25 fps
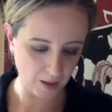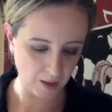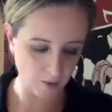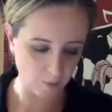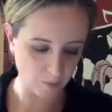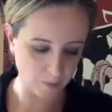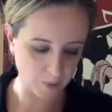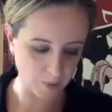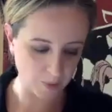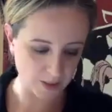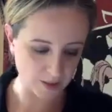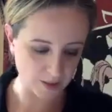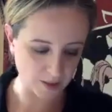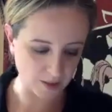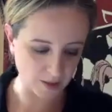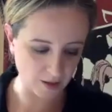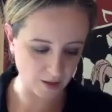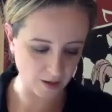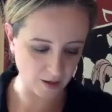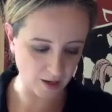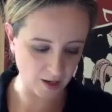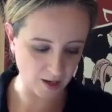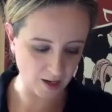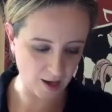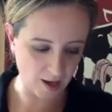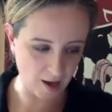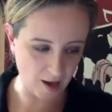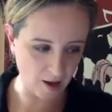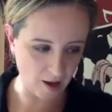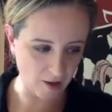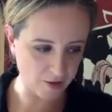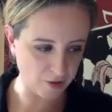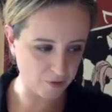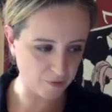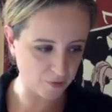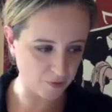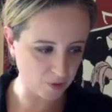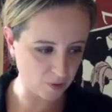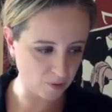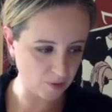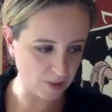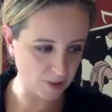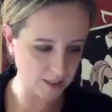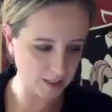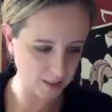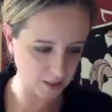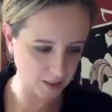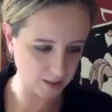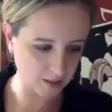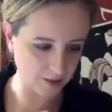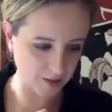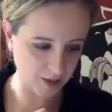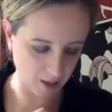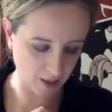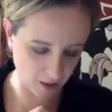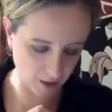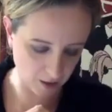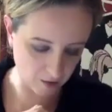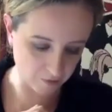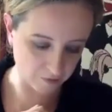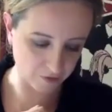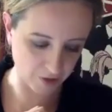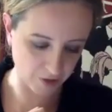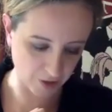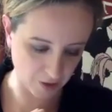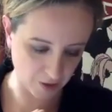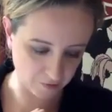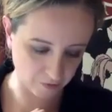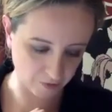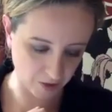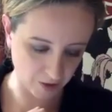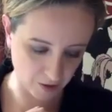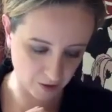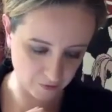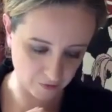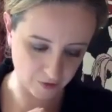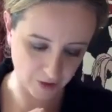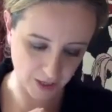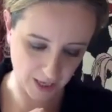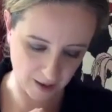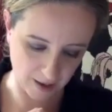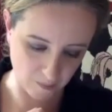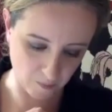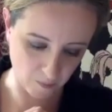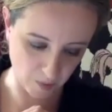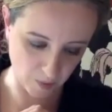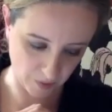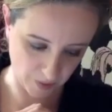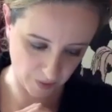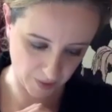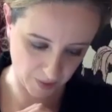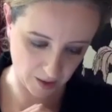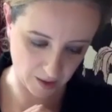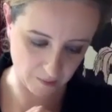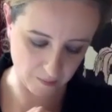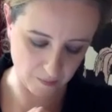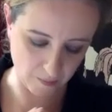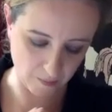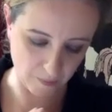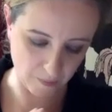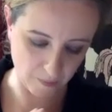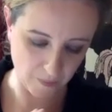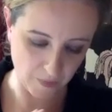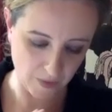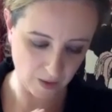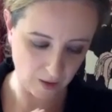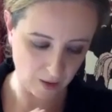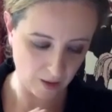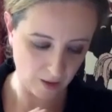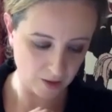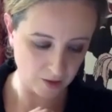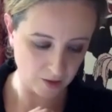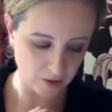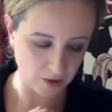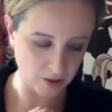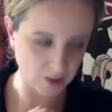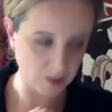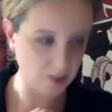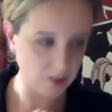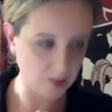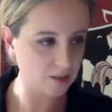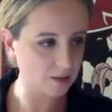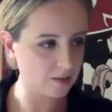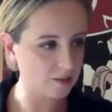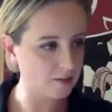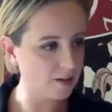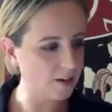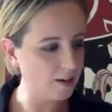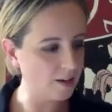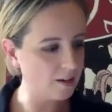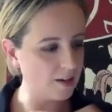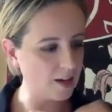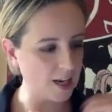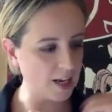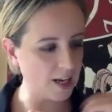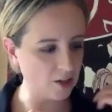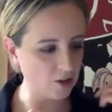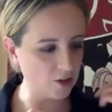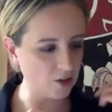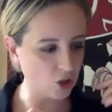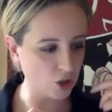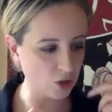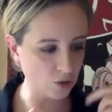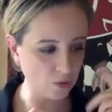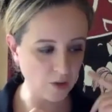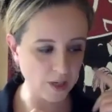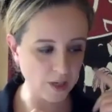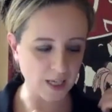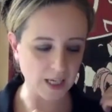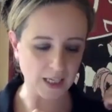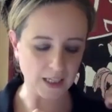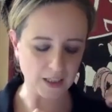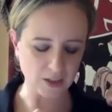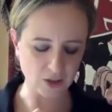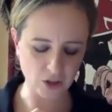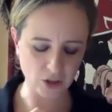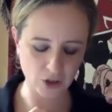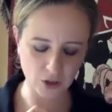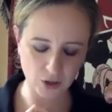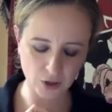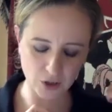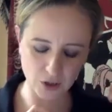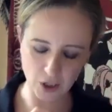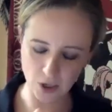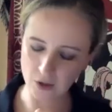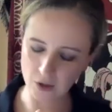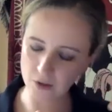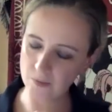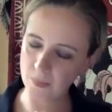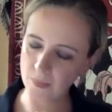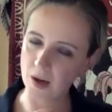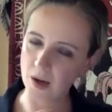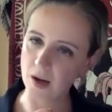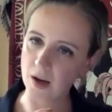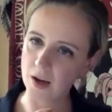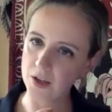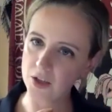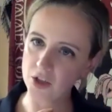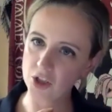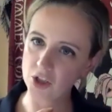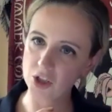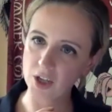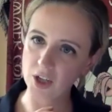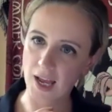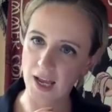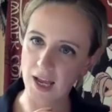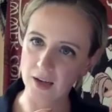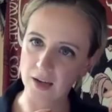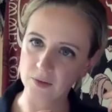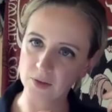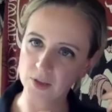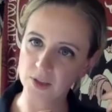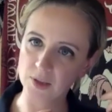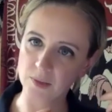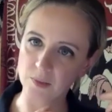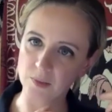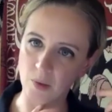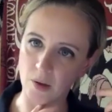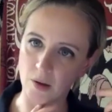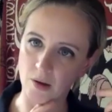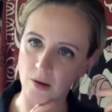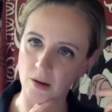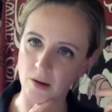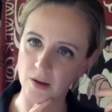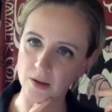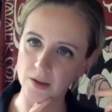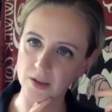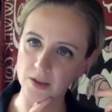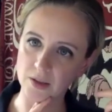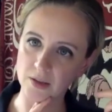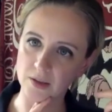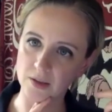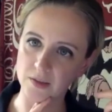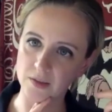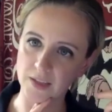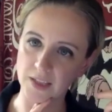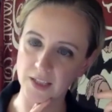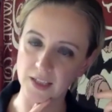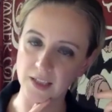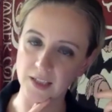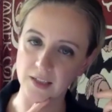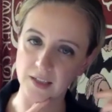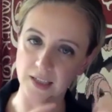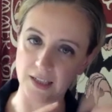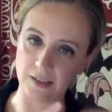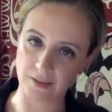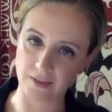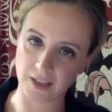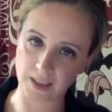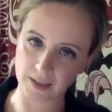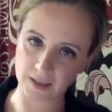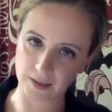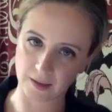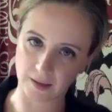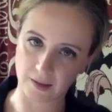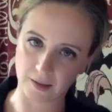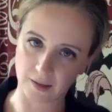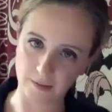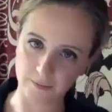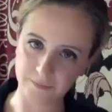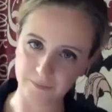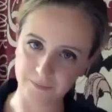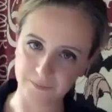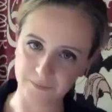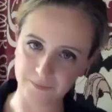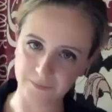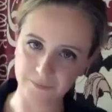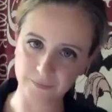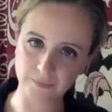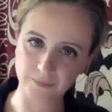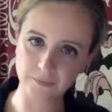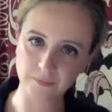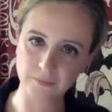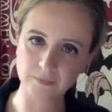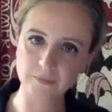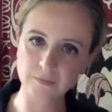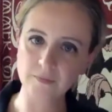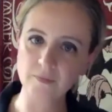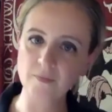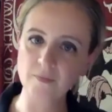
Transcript: but through listening to that over and over and over again with them, just enjoying so much how smart the lyrics are. Yeah.